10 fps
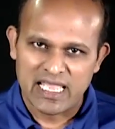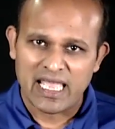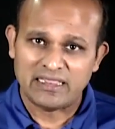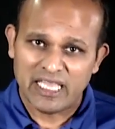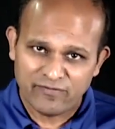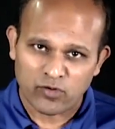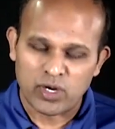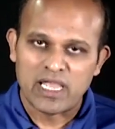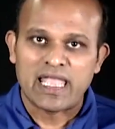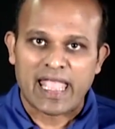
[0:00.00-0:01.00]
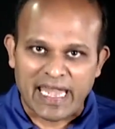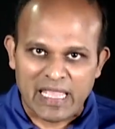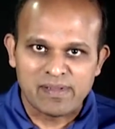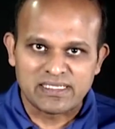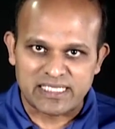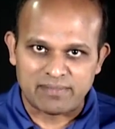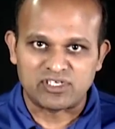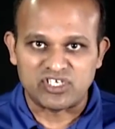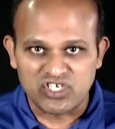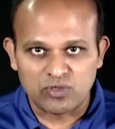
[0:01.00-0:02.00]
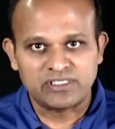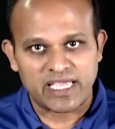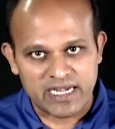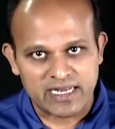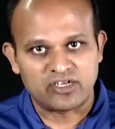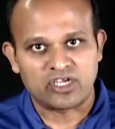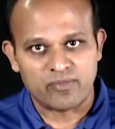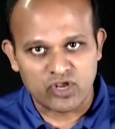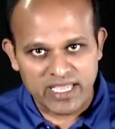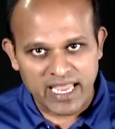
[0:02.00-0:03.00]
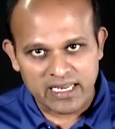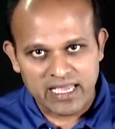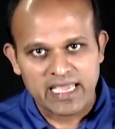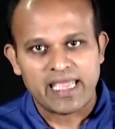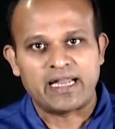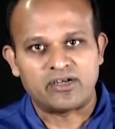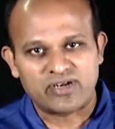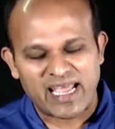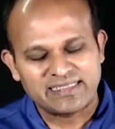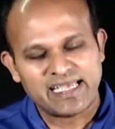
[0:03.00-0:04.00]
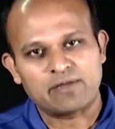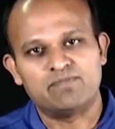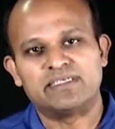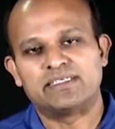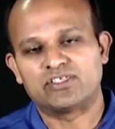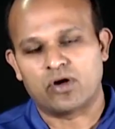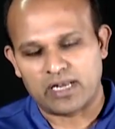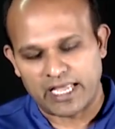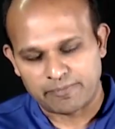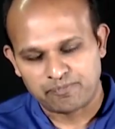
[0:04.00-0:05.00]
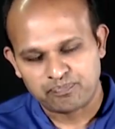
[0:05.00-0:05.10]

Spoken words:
and therefore enables them to use the internet to communicate and transact business online.